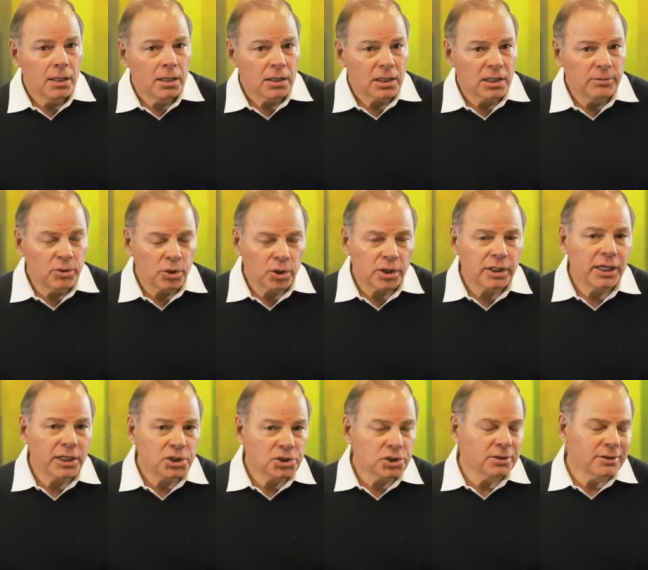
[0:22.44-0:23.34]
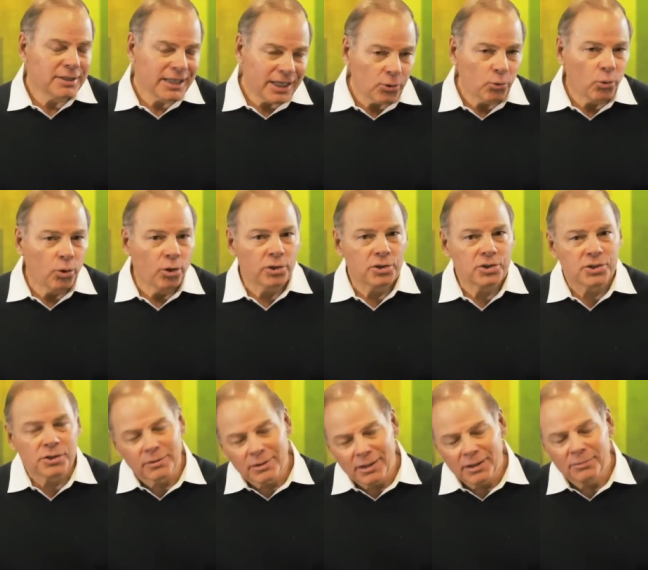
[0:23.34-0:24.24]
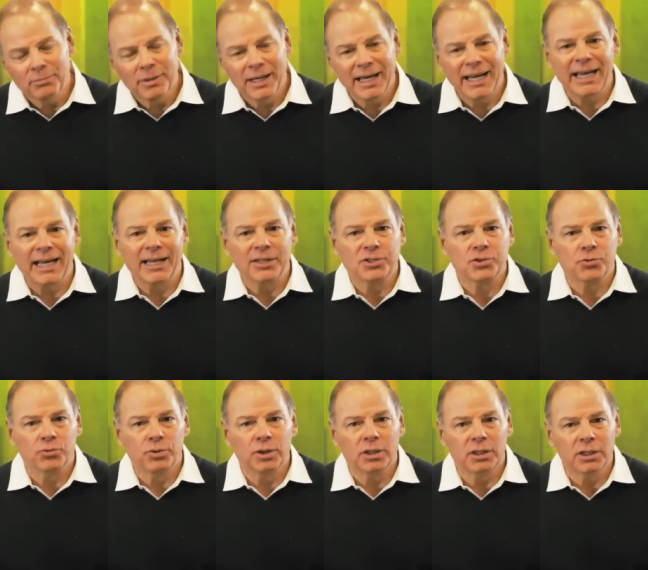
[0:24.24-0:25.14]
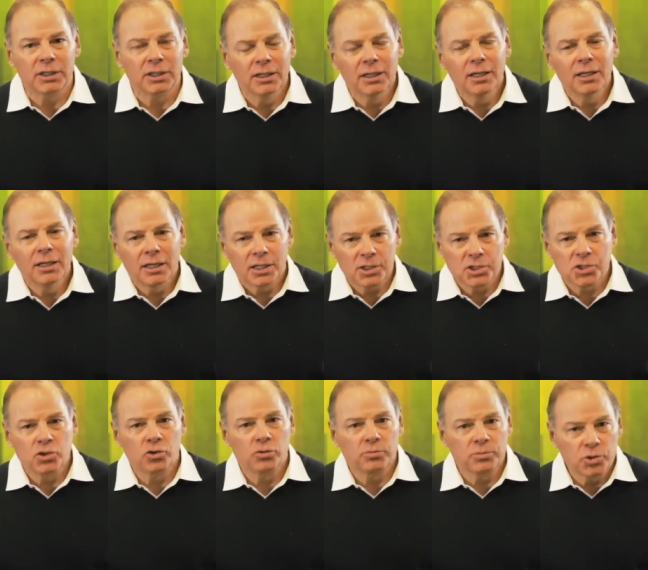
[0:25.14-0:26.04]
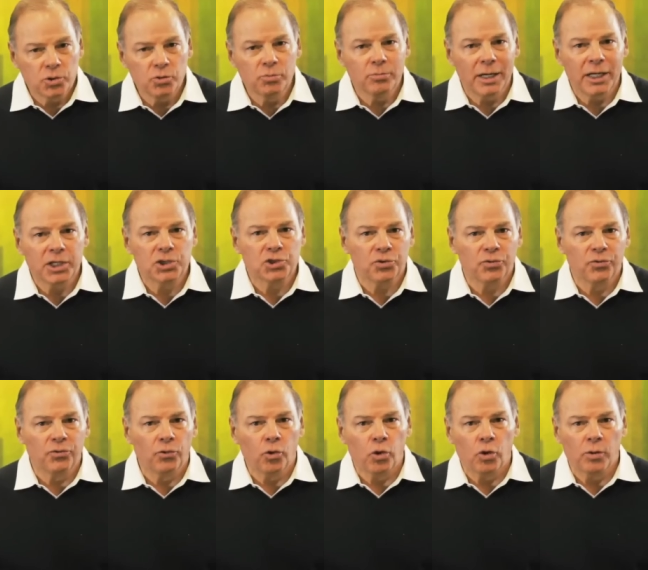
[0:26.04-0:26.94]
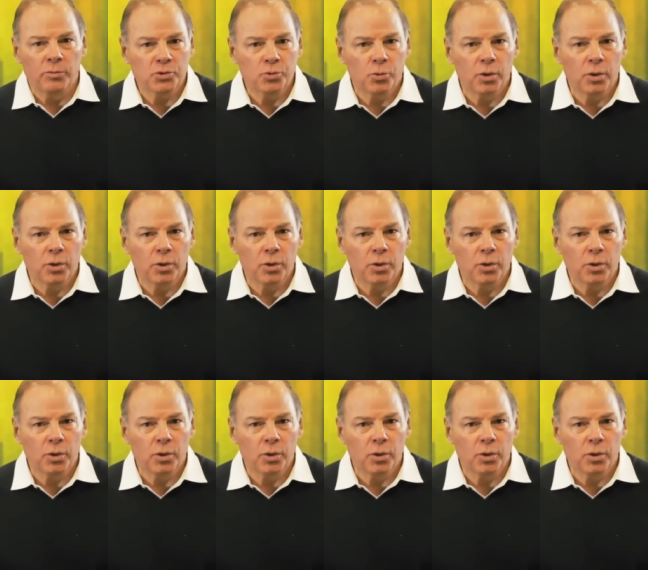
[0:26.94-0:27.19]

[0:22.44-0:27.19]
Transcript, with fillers: Communication networks and paths really assume two major forms.